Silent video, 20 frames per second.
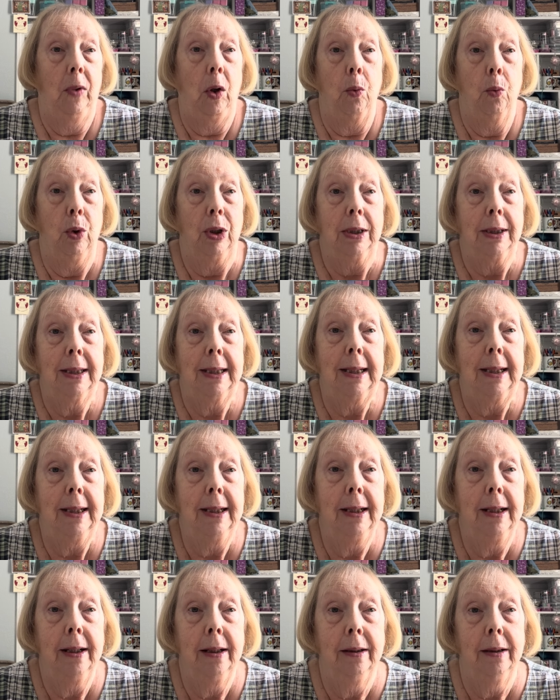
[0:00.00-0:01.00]
we'll
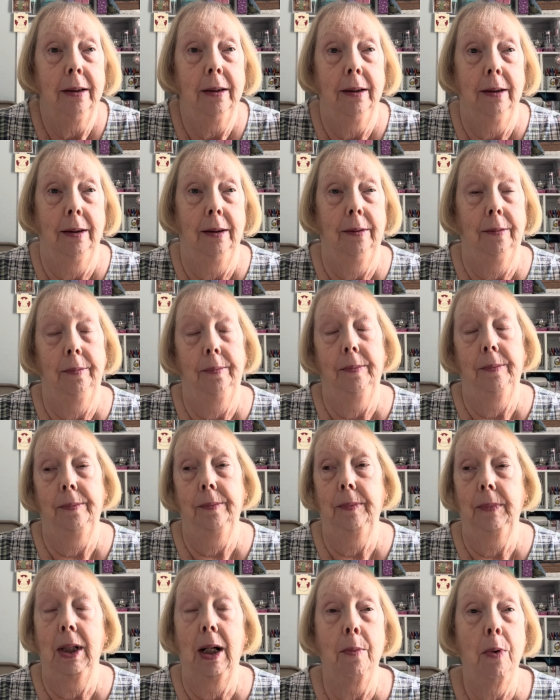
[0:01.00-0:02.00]
see.
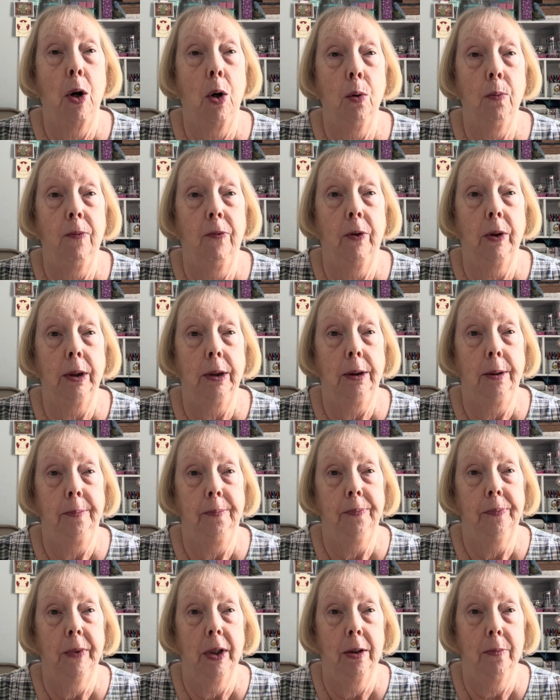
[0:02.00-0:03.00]
I'm hopeful.
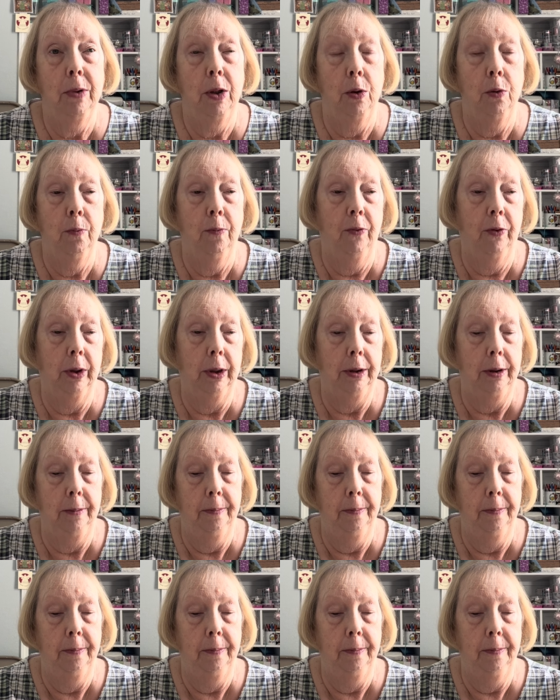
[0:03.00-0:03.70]
I'm hopeful.